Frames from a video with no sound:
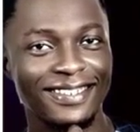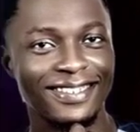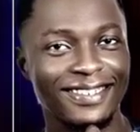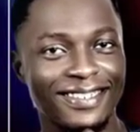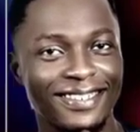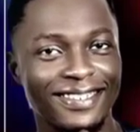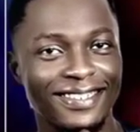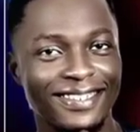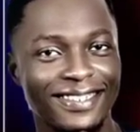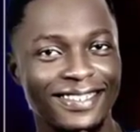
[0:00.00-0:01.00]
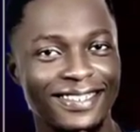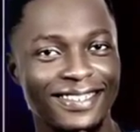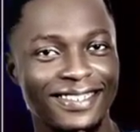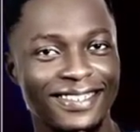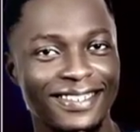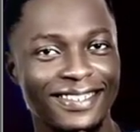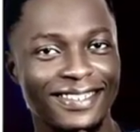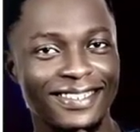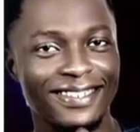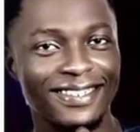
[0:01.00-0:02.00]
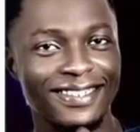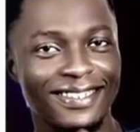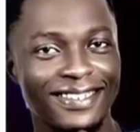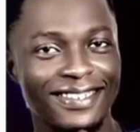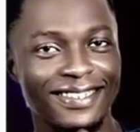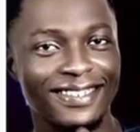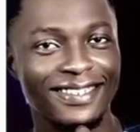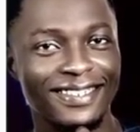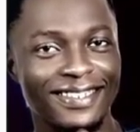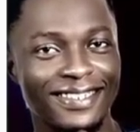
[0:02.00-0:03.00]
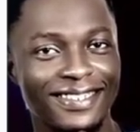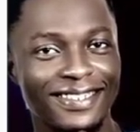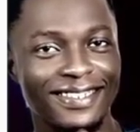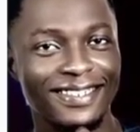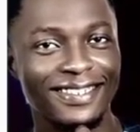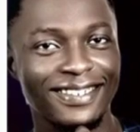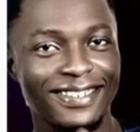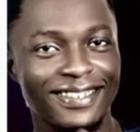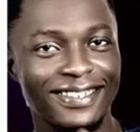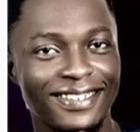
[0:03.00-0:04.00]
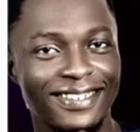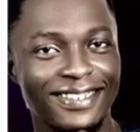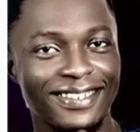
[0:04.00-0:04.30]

Nobody speaks.